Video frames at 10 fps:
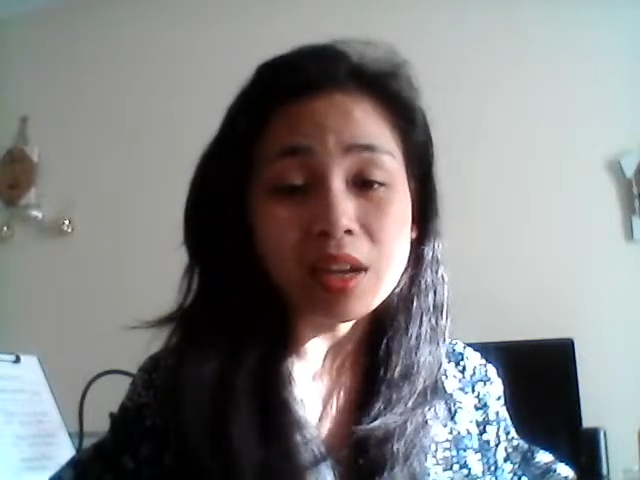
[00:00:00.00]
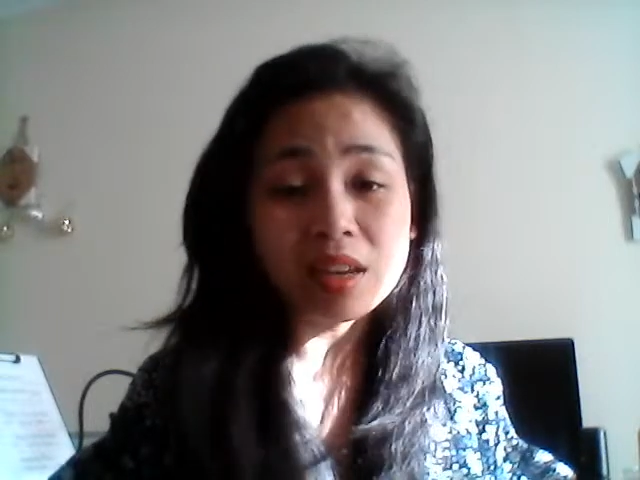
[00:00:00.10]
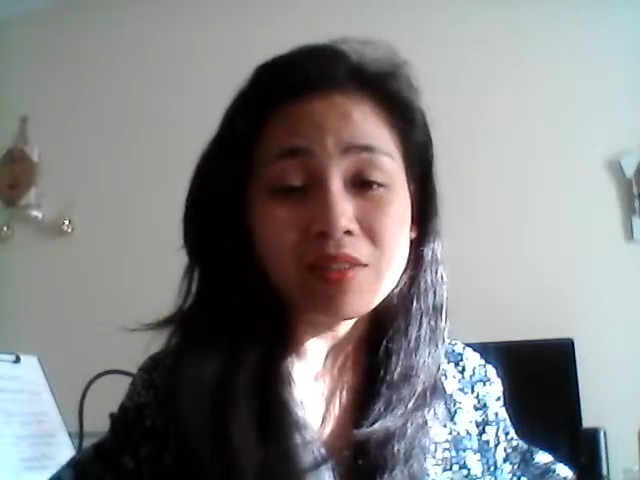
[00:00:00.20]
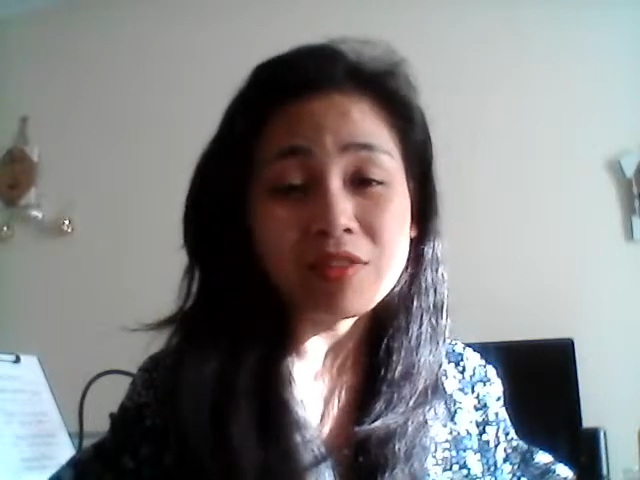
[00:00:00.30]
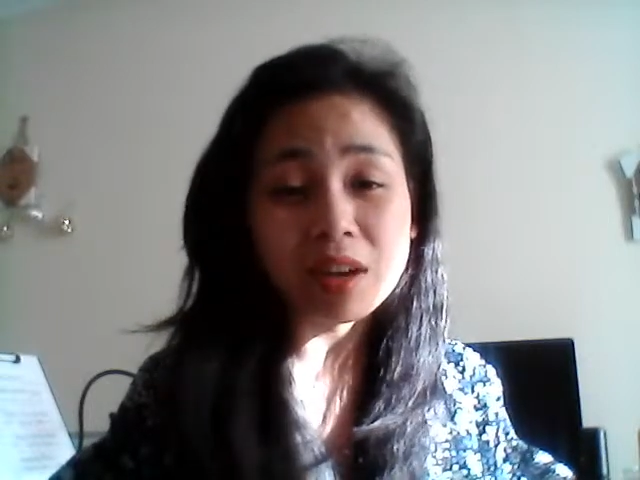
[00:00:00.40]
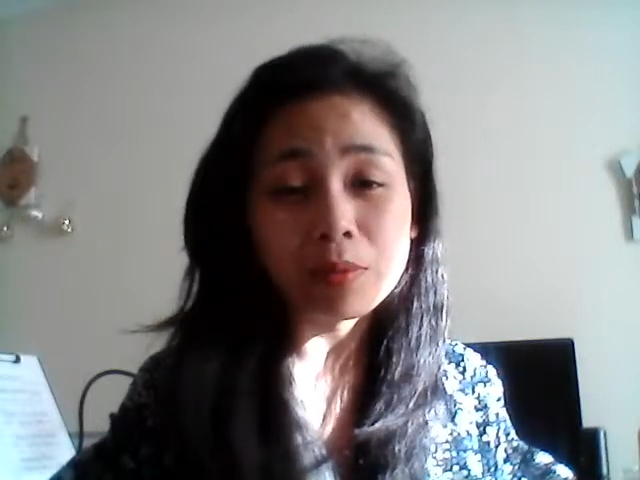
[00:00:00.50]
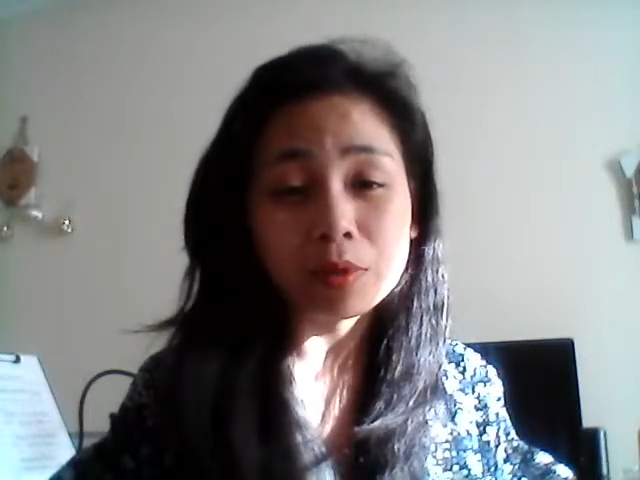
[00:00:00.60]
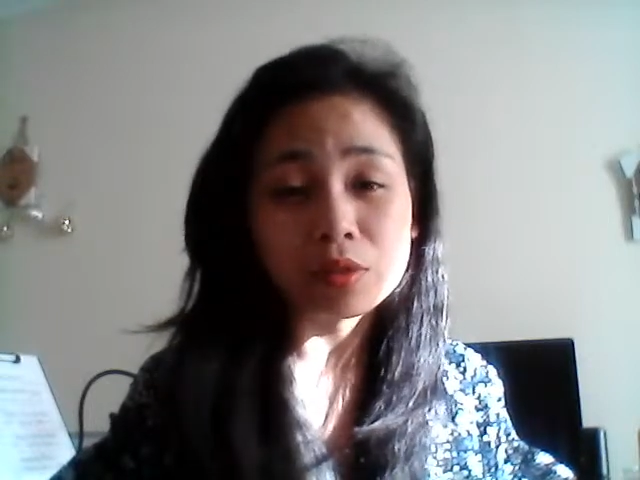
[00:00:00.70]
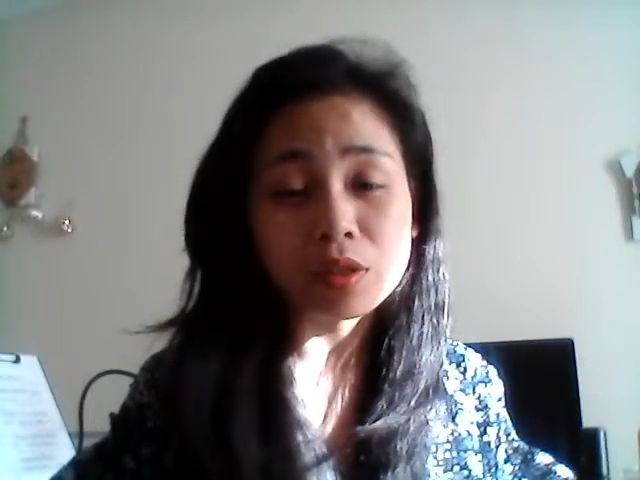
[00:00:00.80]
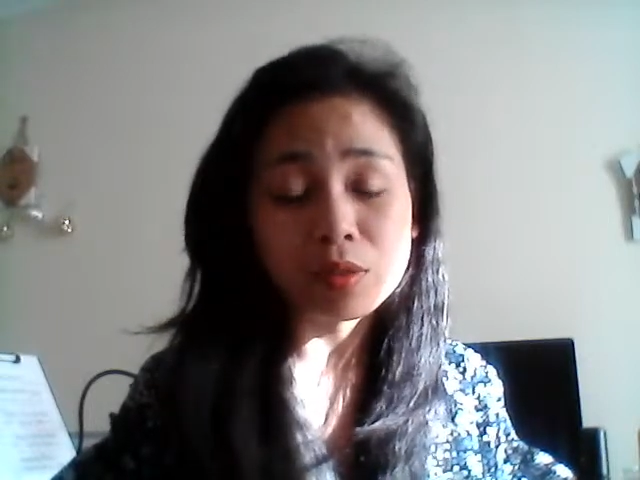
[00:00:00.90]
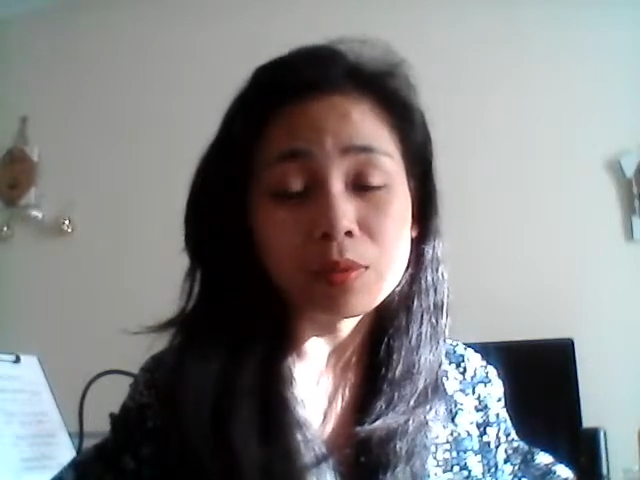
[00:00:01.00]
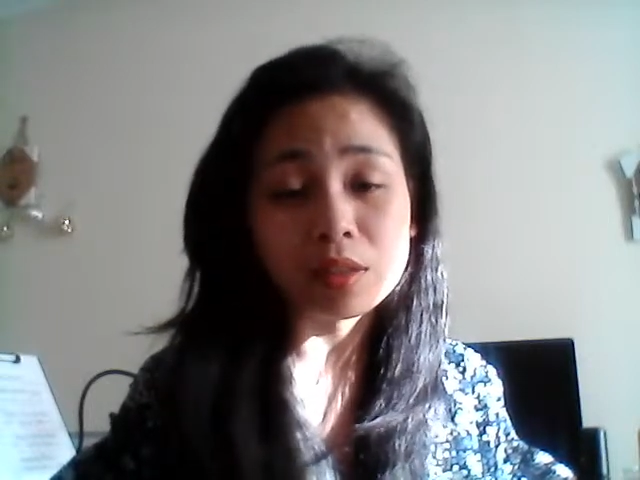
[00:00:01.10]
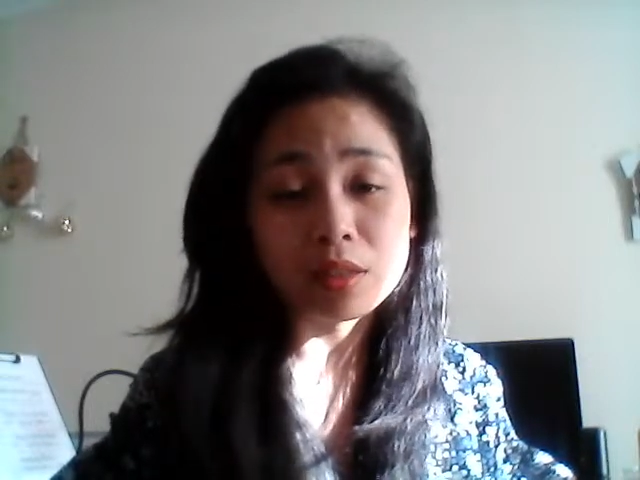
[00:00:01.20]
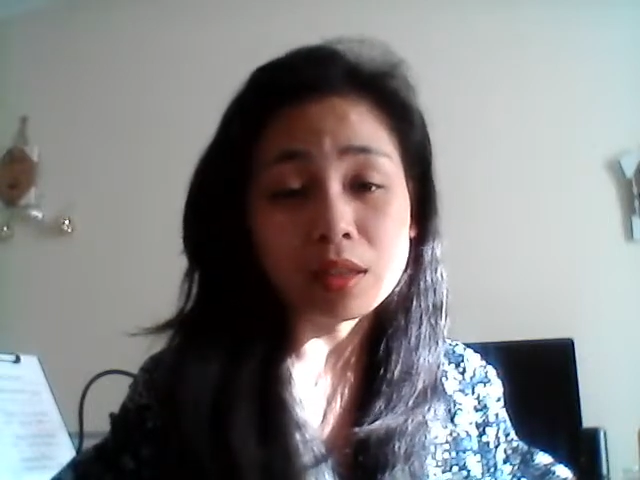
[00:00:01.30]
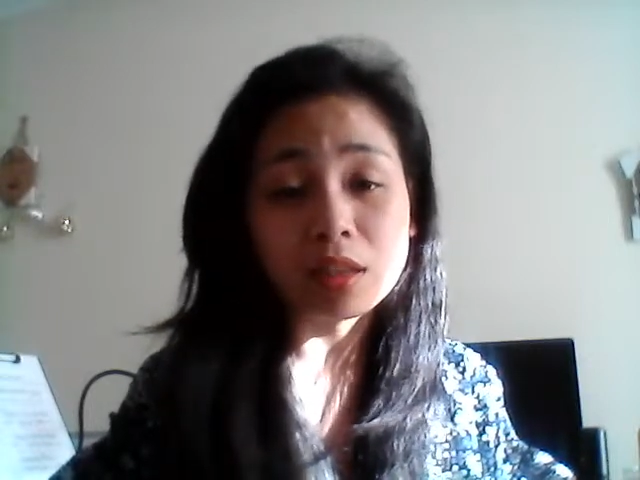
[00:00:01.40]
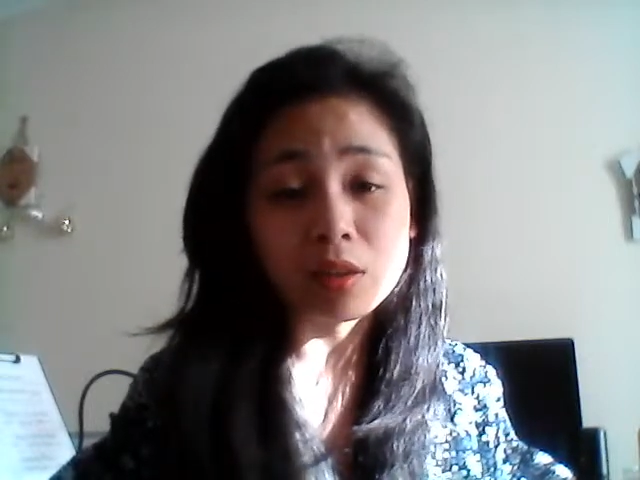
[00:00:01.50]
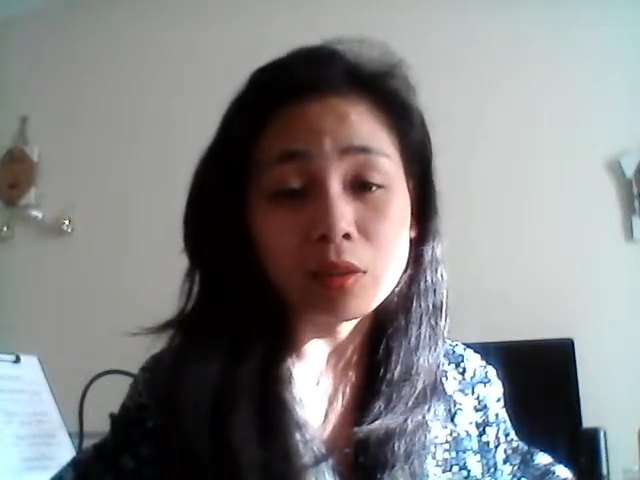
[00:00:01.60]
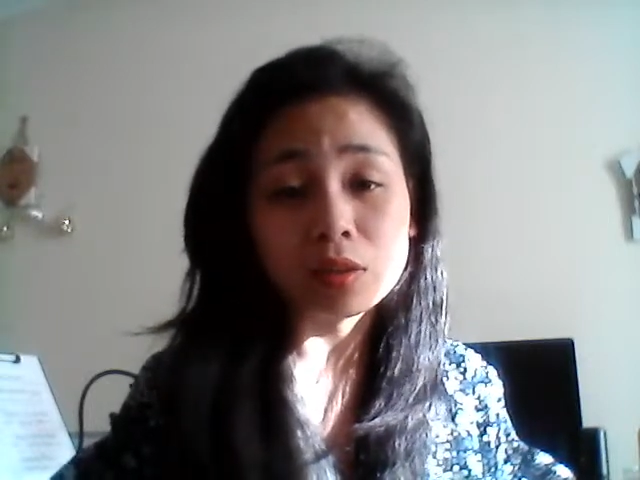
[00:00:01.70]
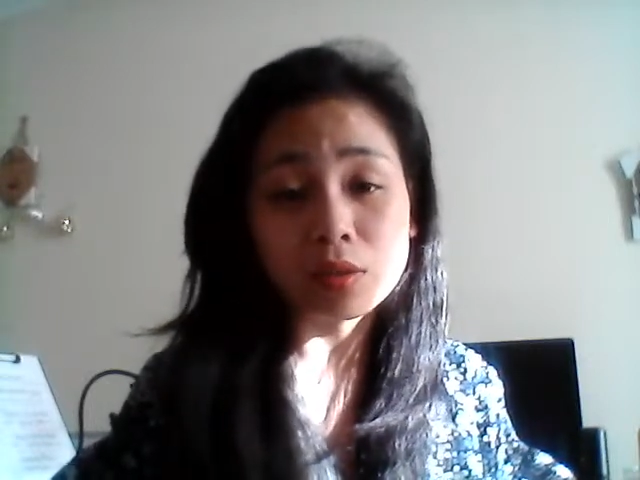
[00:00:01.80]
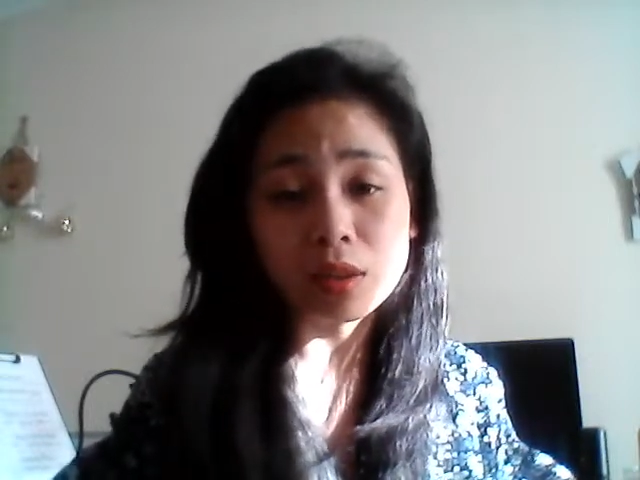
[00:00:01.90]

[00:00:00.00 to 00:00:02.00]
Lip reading: 85.2% in order to